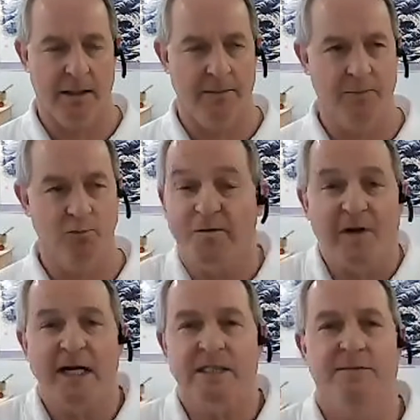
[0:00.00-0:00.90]
I'm
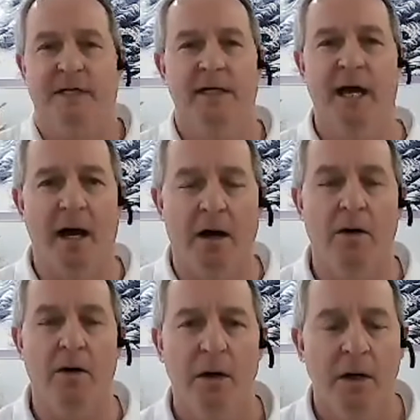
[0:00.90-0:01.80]
reflexively
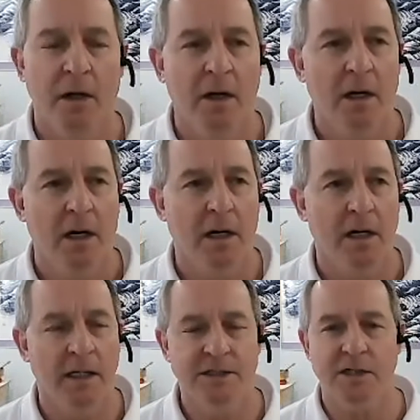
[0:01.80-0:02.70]
now
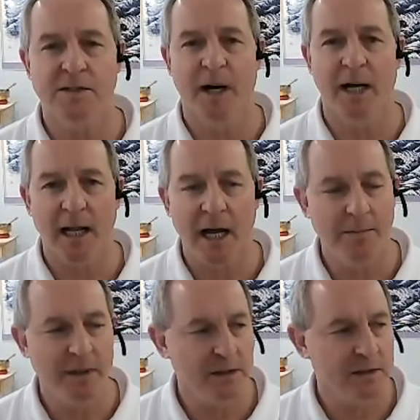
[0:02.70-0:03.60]
uh, adjust my
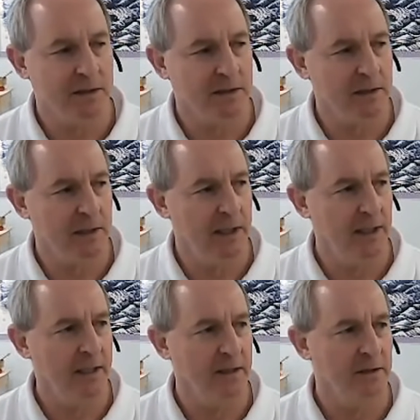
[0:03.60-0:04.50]
alignments
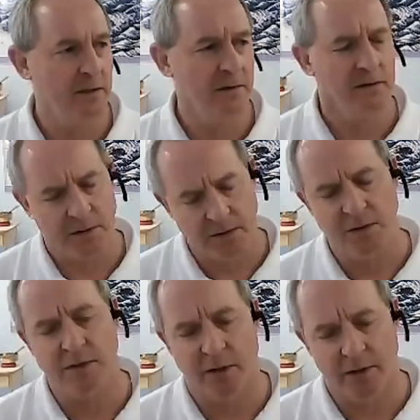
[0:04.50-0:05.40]
and
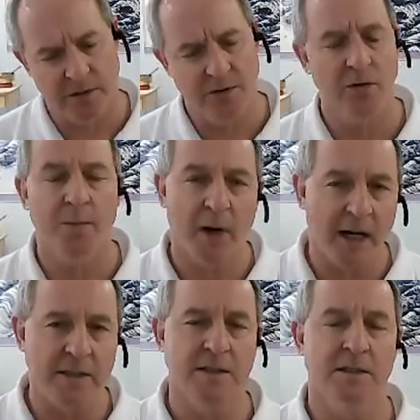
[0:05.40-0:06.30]
do some other internal
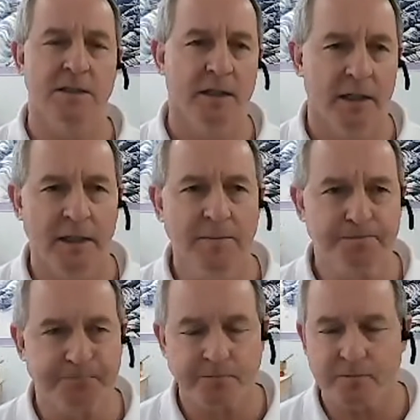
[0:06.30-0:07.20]
practices in the knee
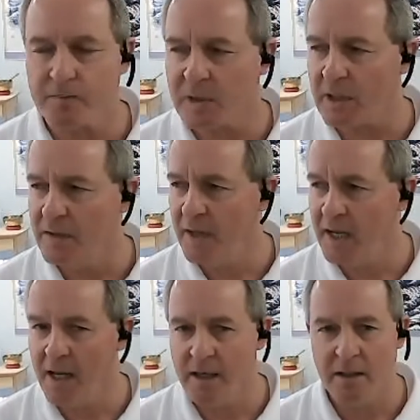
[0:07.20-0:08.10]

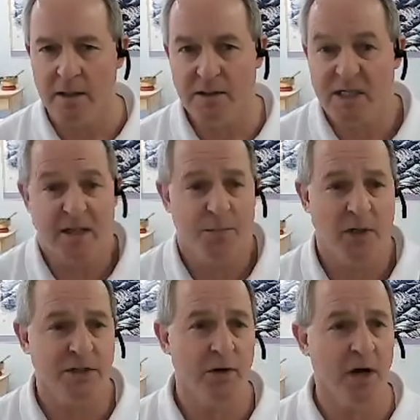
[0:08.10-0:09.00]
that take the
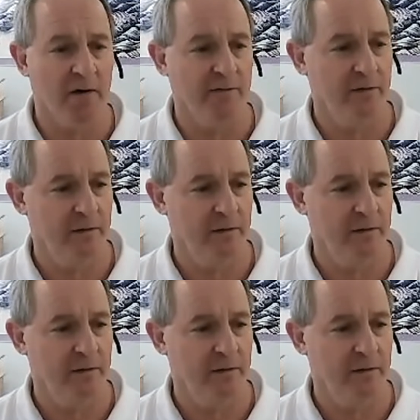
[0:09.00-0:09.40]
pressure off.